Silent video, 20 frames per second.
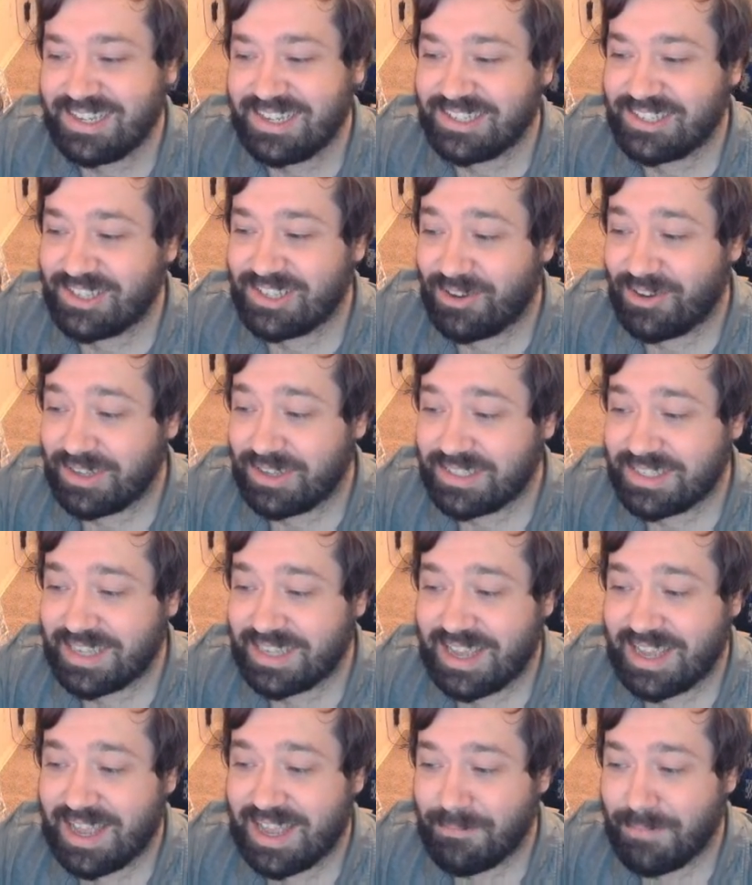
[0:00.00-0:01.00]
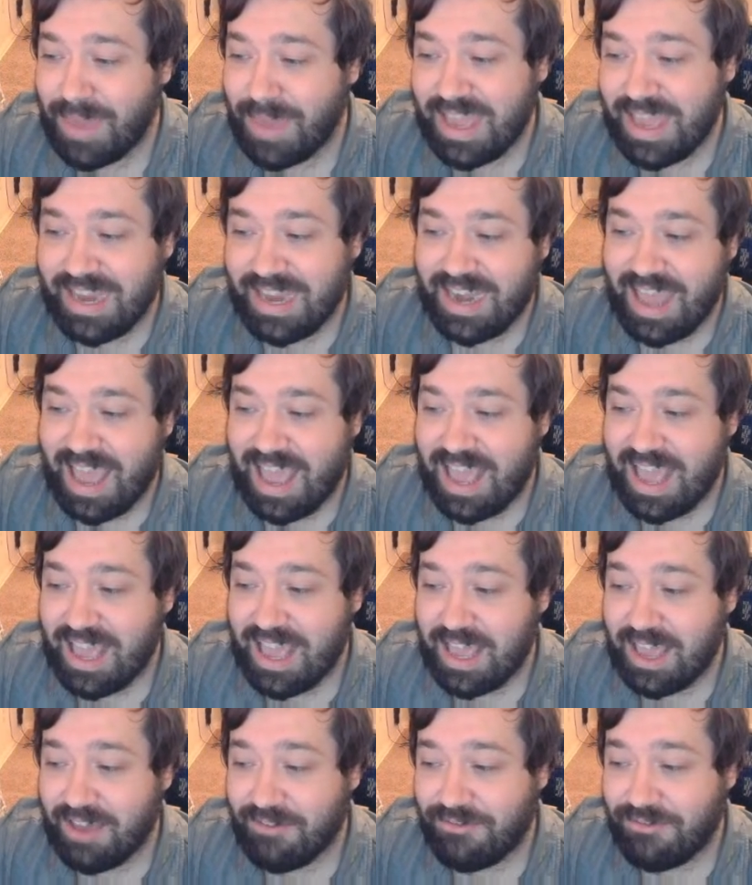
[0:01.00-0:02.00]
So it's making
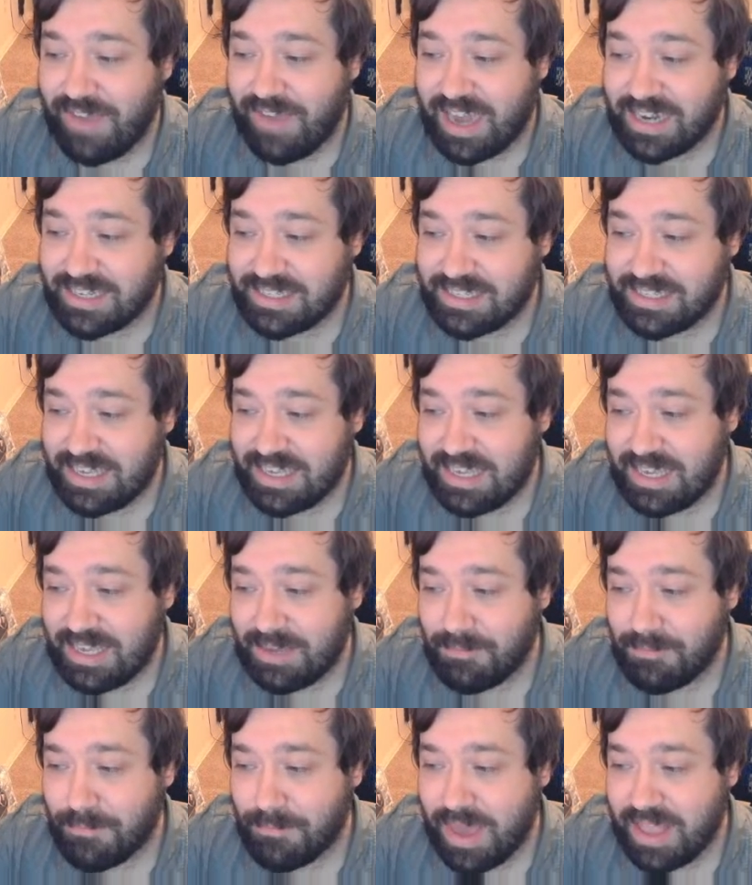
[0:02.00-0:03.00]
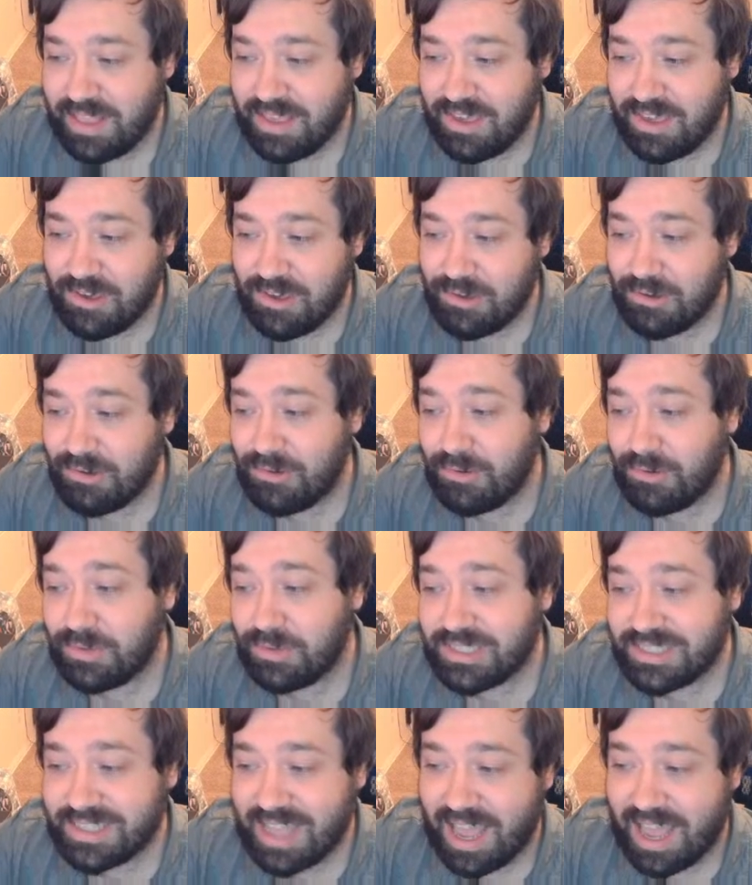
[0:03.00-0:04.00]
a fantasy menu
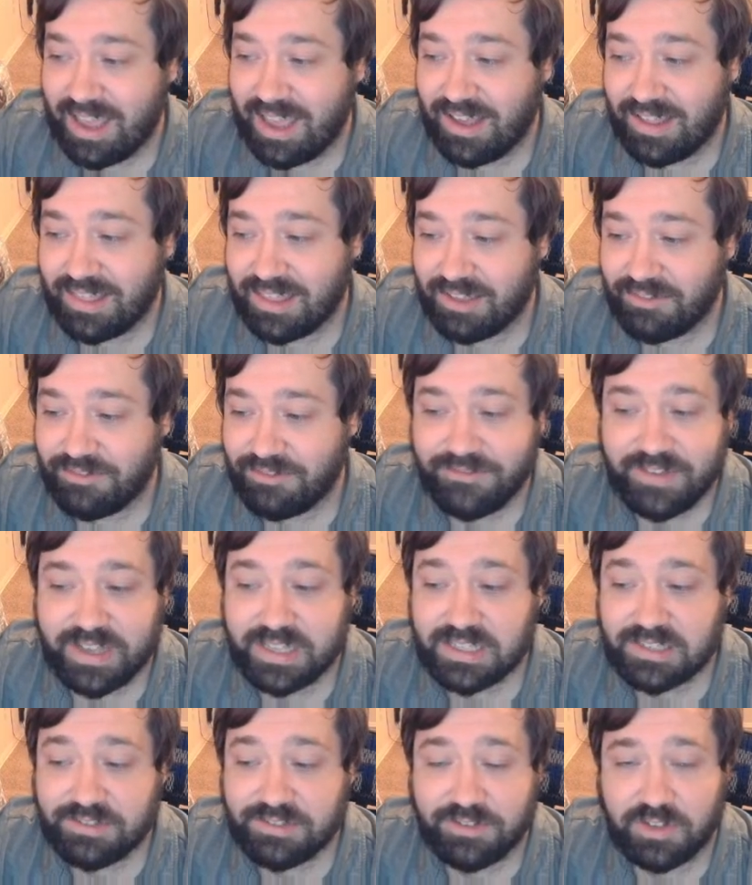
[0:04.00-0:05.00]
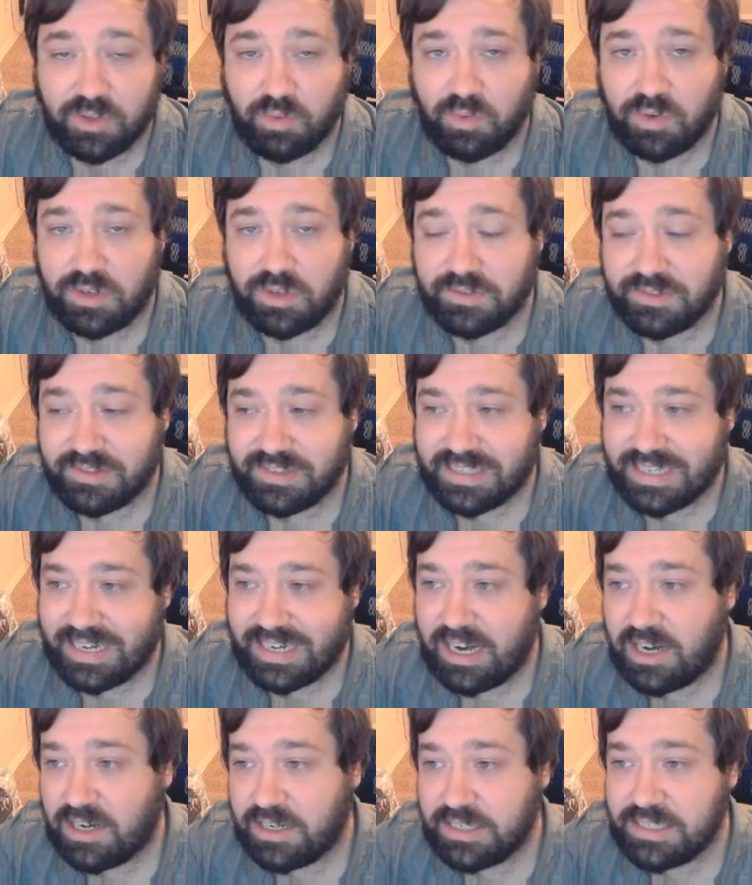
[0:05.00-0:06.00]
style that fits for the world of
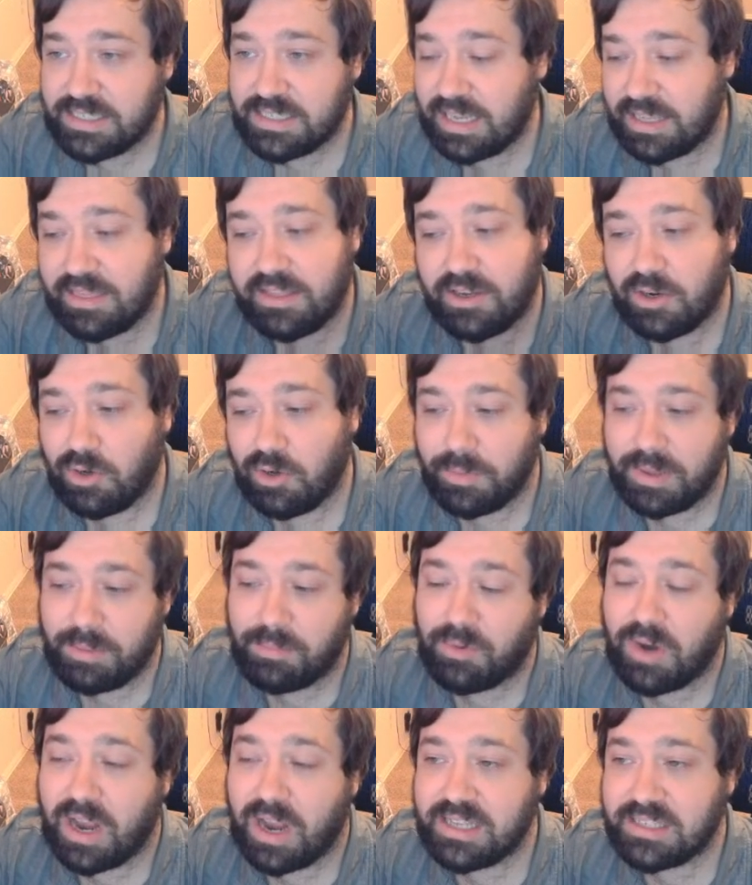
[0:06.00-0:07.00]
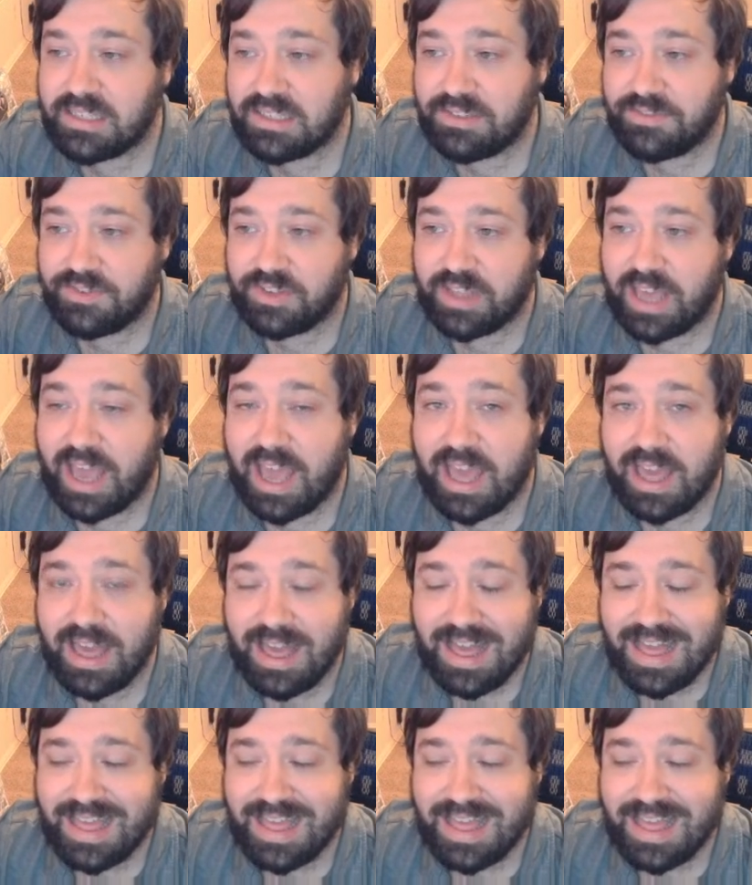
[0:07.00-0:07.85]
Tanares, and there will be prizes for that.